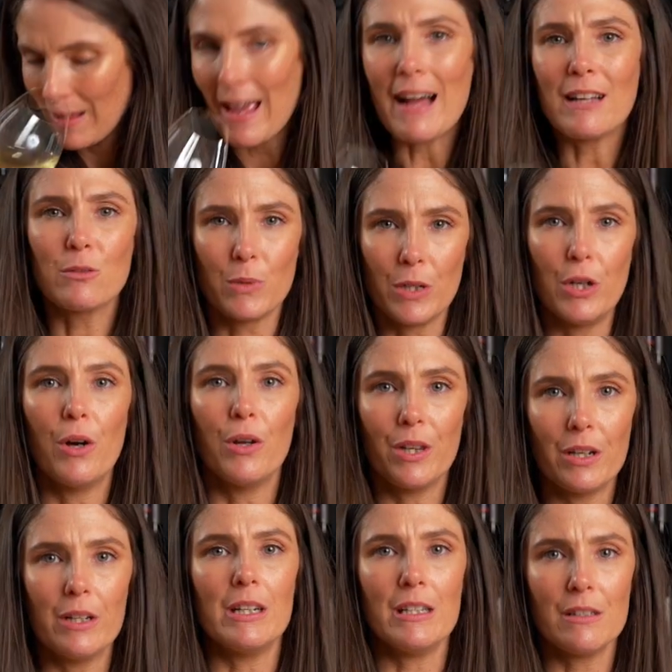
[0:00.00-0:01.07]
As we know
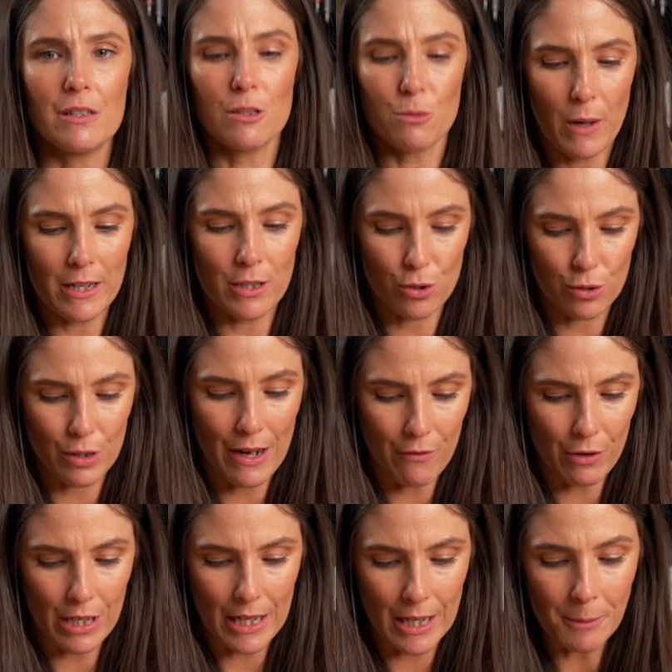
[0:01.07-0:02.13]
that it is, this wine is good
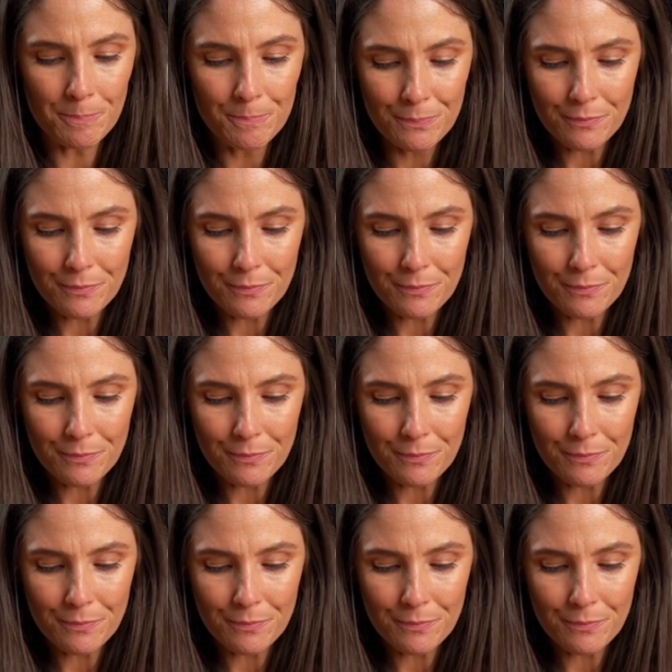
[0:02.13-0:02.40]
every year.